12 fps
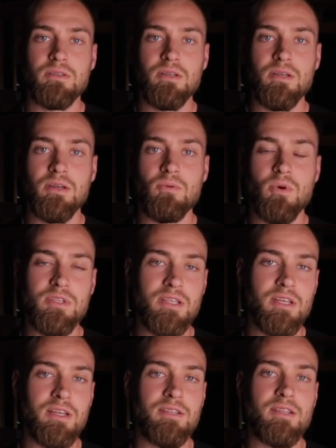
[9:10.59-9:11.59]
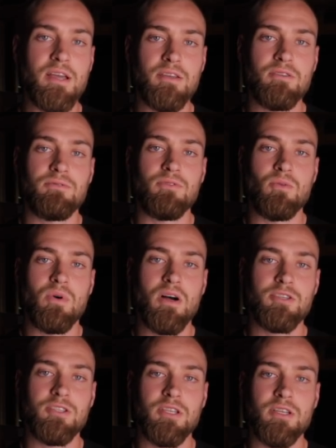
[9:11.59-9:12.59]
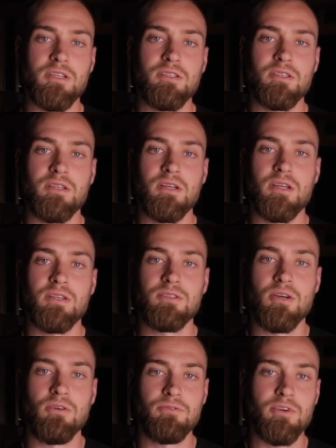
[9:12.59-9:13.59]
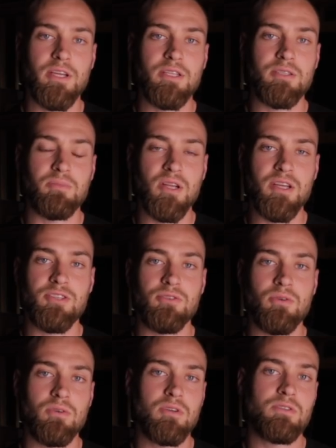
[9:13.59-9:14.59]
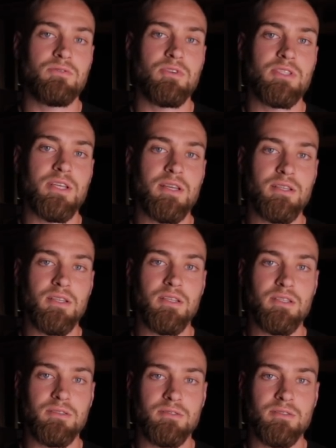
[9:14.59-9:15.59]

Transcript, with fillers: And once again, thank you for watching, and don't forget to place your orders for Tinley.